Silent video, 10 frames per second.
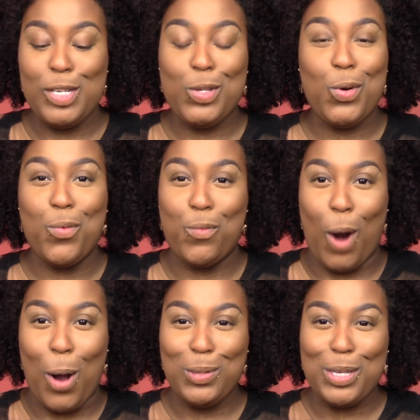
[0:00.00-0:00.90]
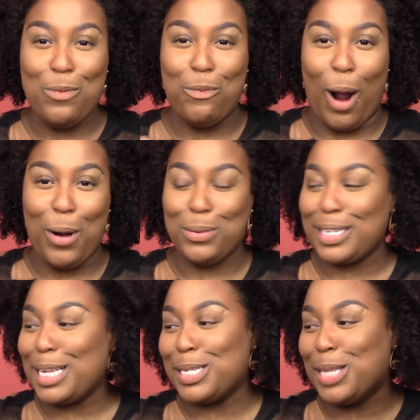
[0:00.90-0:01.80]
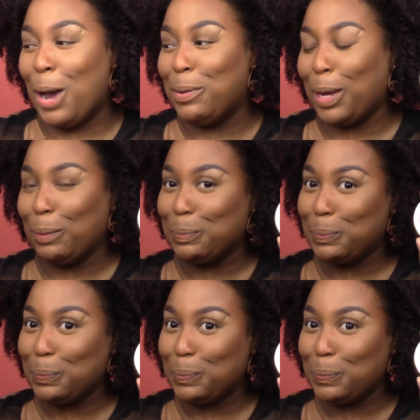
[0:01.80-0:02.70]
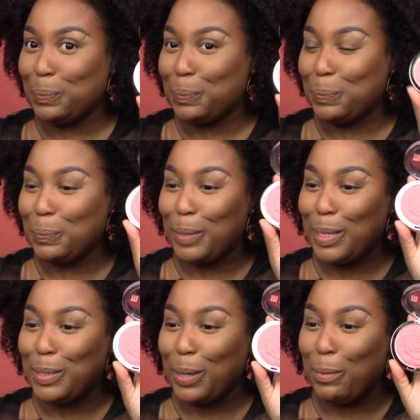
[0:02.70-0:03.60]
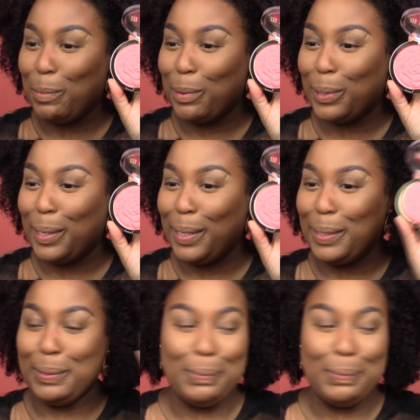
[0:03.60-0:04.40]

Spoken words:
This little rosy rose, it's so cute. It's so pretty.